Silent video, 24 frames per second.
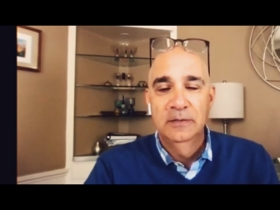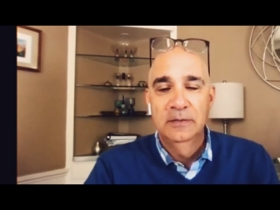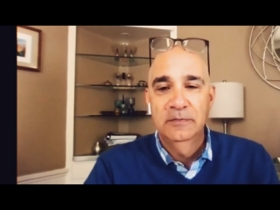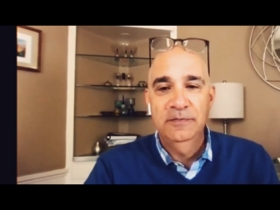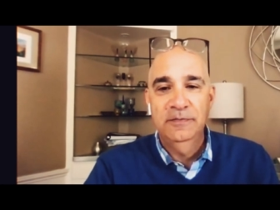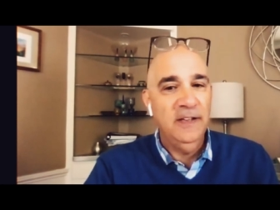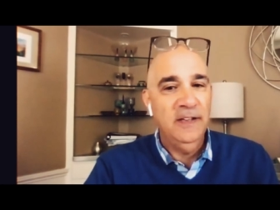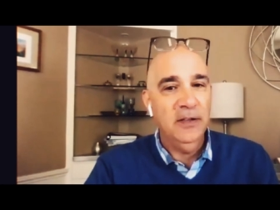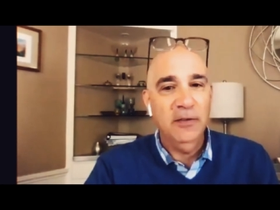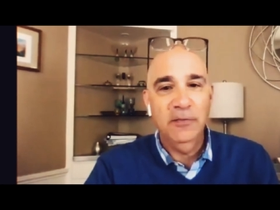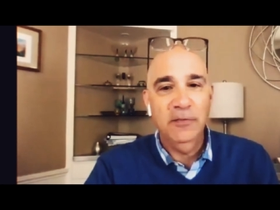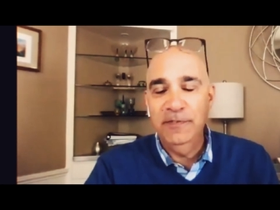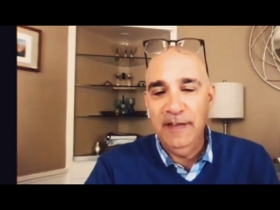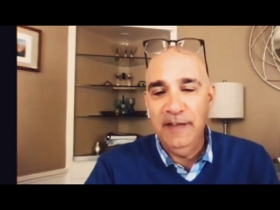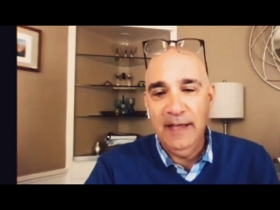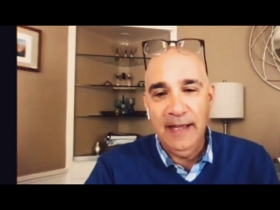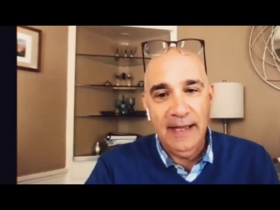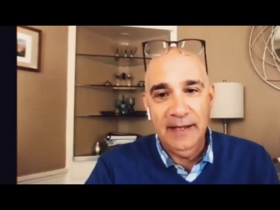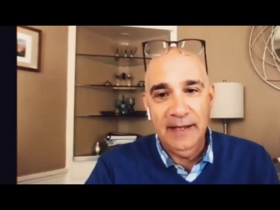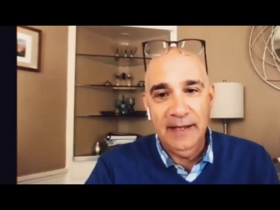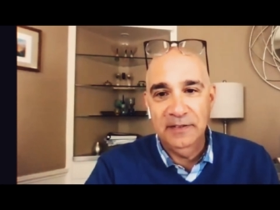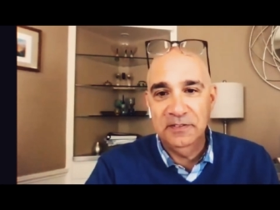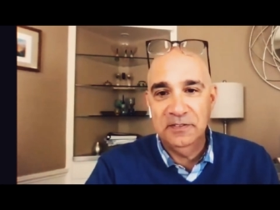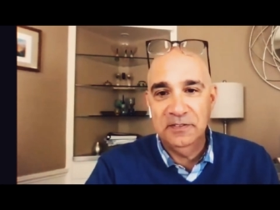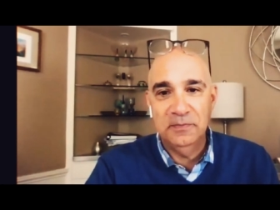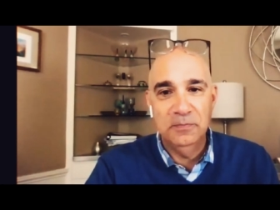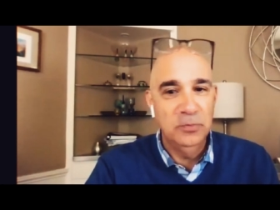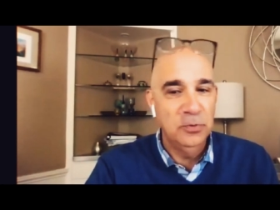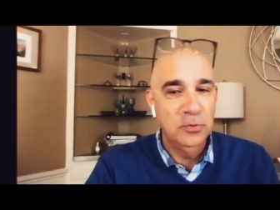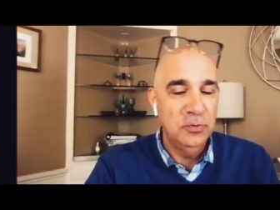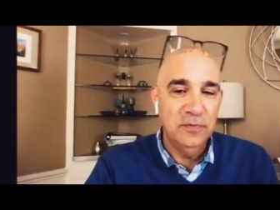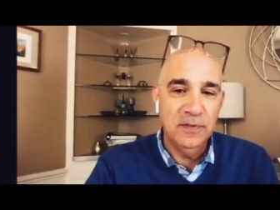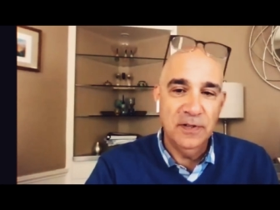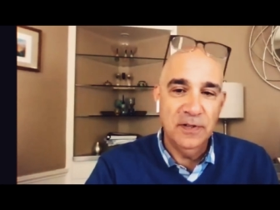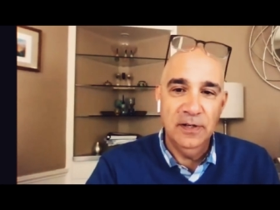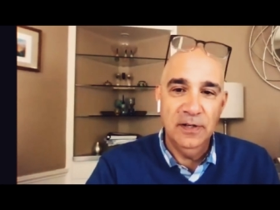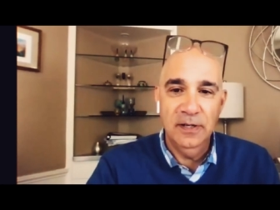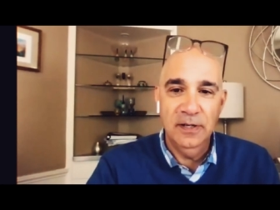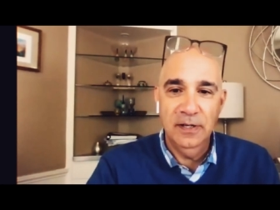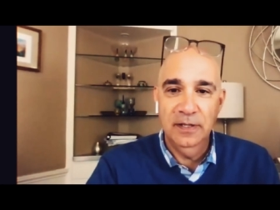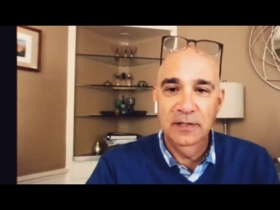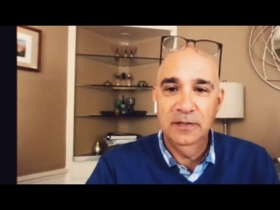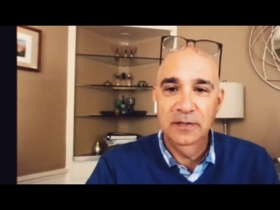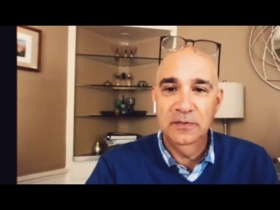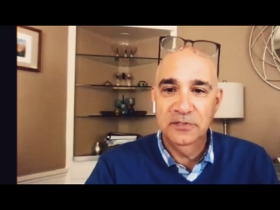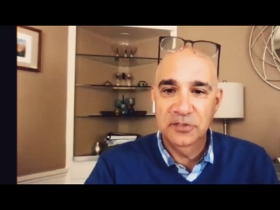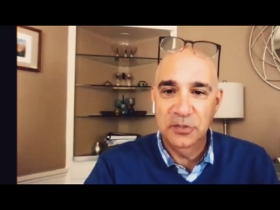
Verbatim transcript: fail fast, move on.